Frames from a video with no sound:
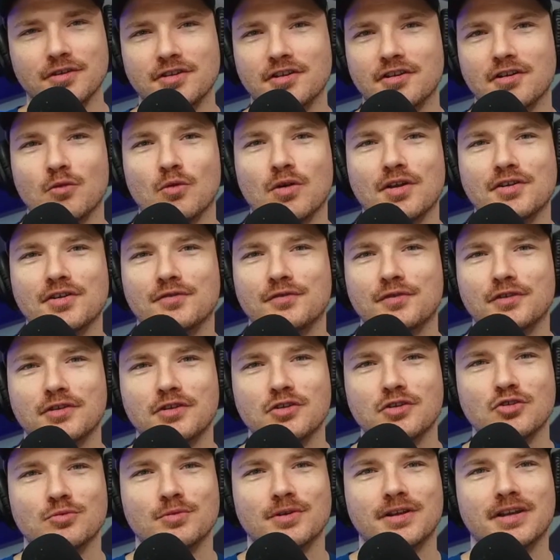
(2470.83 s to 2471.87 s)
You're a wonderful
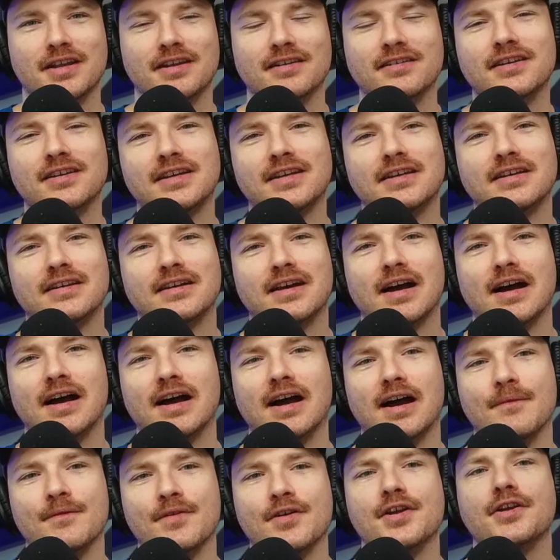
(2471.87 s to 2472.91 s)
human, and uh,
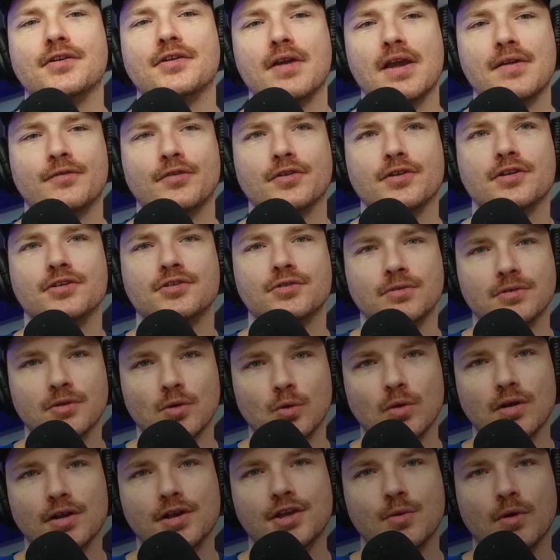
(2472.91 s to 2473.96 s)
I'm very grateful you're doing the
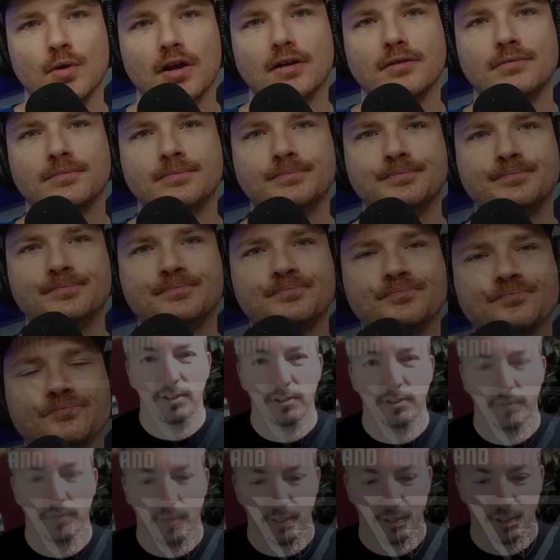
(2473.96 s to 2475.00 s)
work you are. Thank you
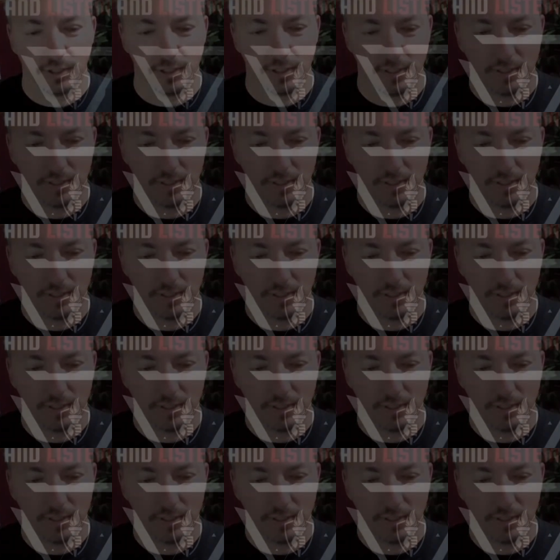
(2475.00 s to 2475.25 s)
so much.